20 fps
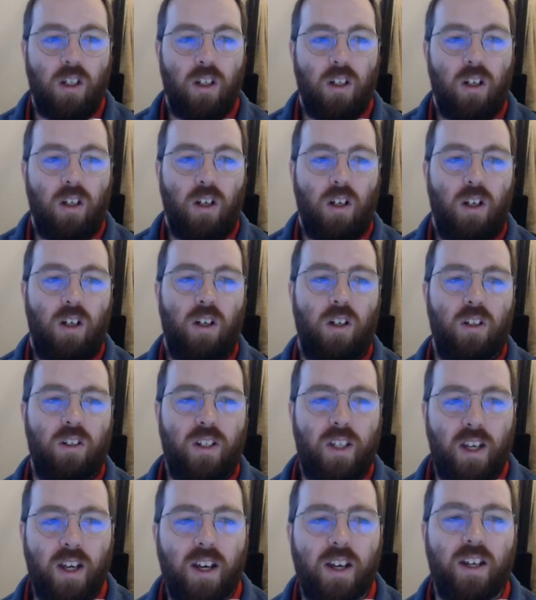
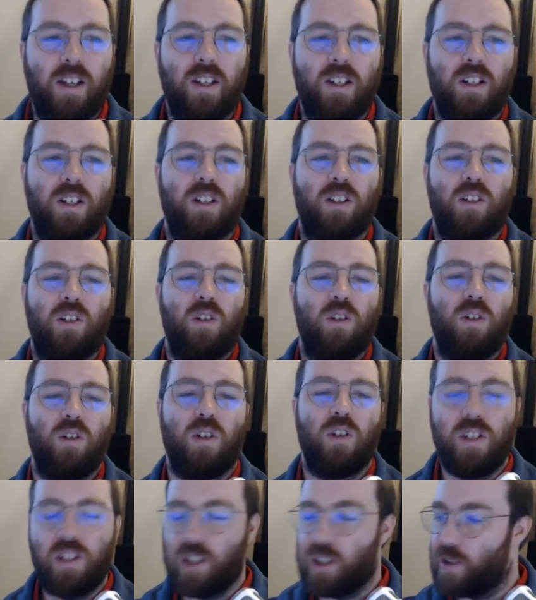Okay,
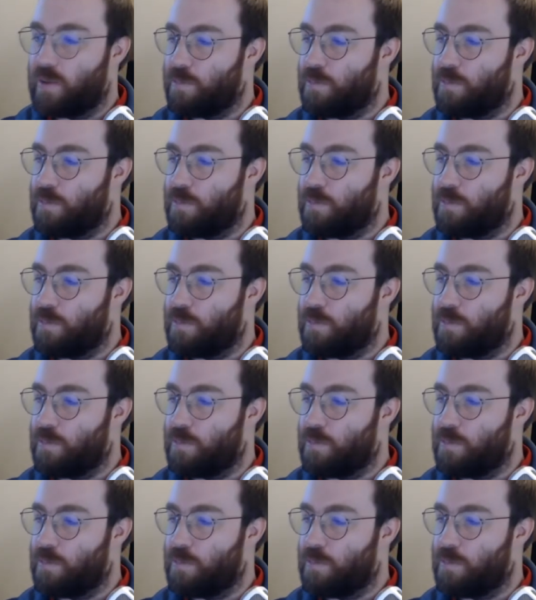good